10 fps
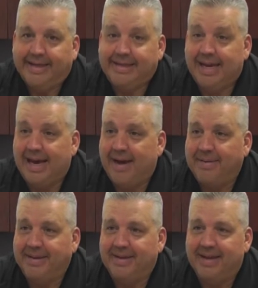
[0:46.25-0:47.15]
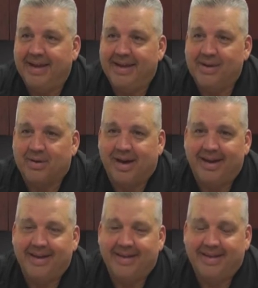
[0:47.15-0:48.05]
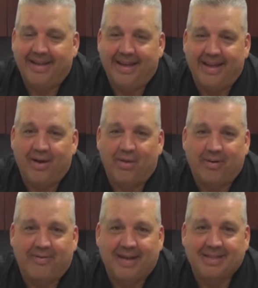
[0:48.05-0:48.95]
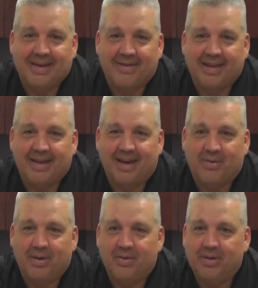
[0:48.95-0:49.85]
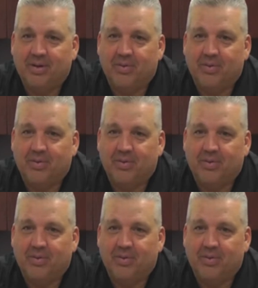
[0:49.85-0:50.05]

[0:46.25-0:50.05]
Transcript: Yeah, I mean, kind of in all three phases, everything kind of went,